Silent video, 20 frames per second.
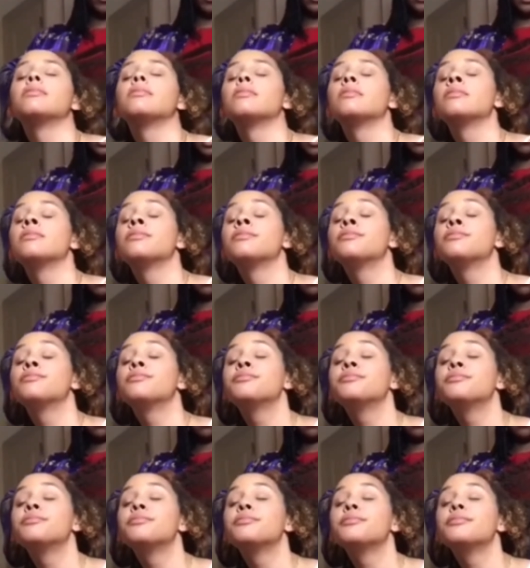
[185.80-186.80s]
Is it hurting?
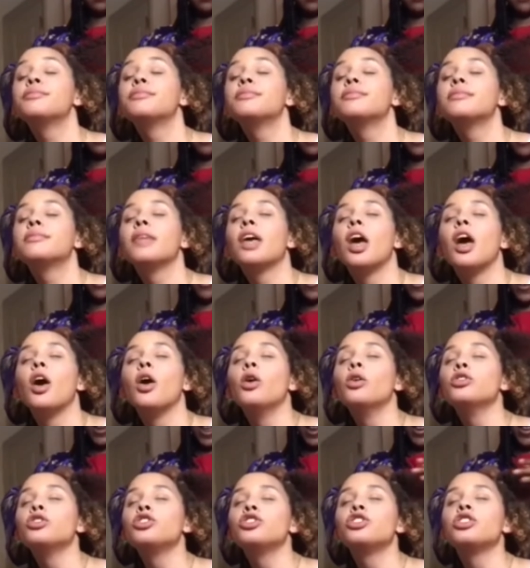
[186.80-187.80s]

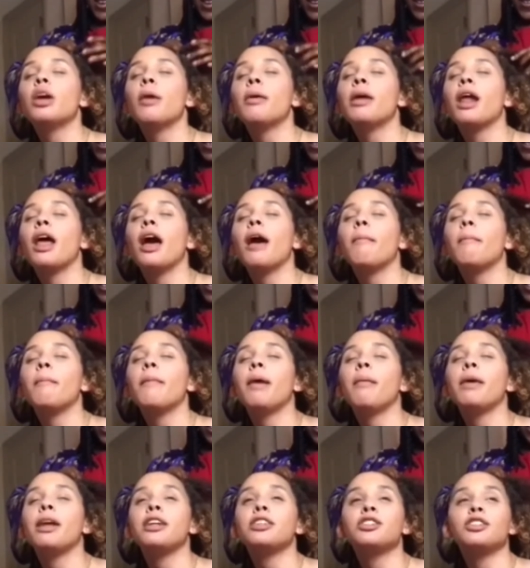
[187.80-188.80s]
What up?
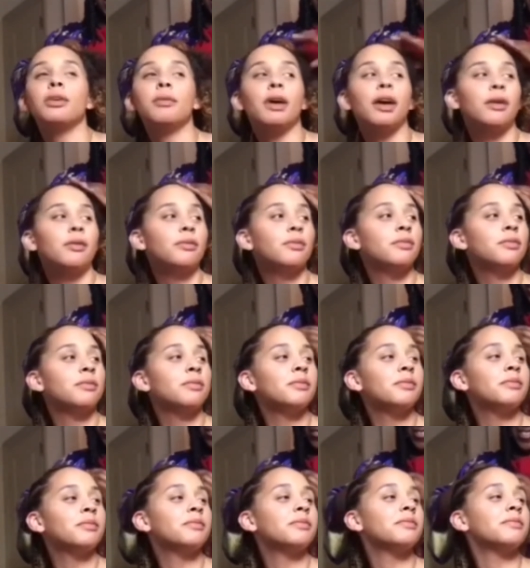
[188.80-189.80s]
Mama Shabbat.
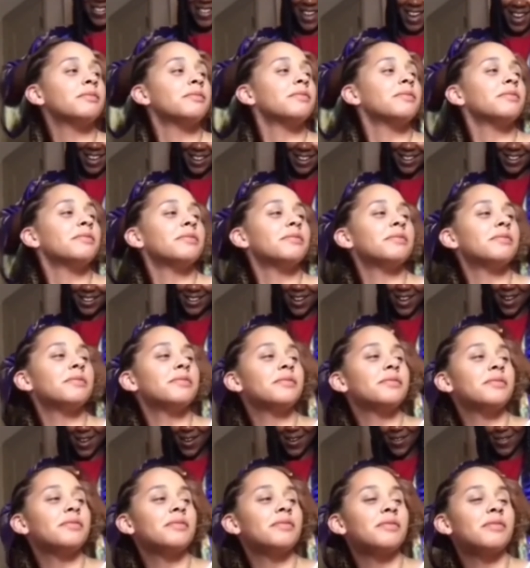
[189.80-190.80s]
Oh, I didn't
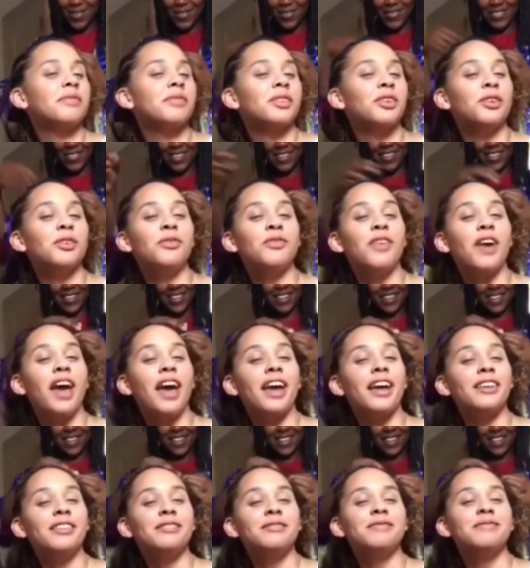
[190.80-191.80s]
know. You're
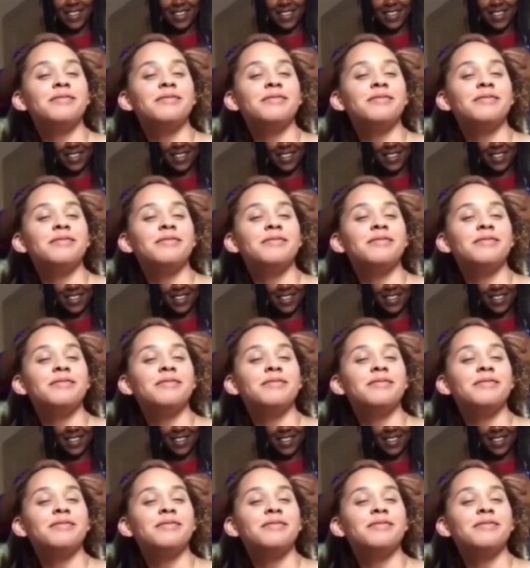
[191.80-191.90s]
fine.